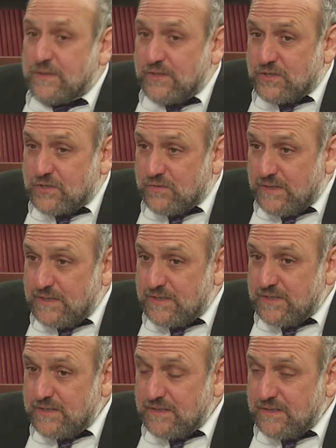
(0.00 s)
the
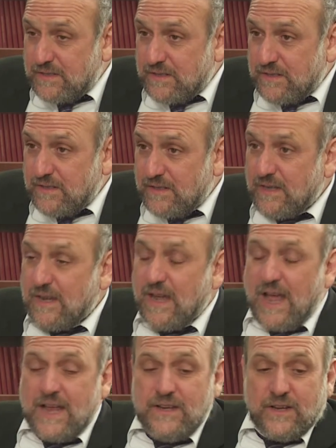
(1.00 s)
streets
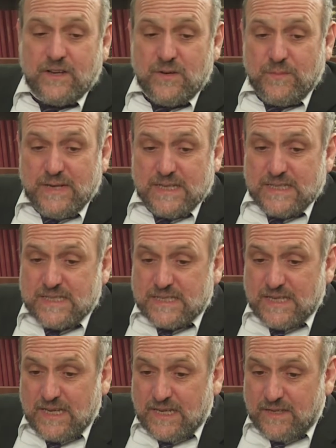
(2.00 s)
and you could immediately
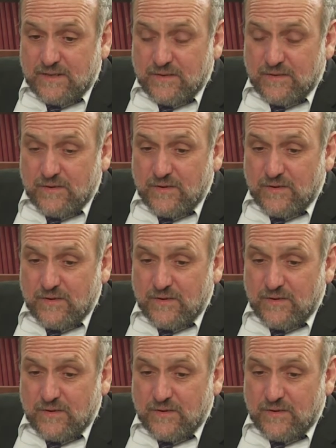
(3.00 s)
see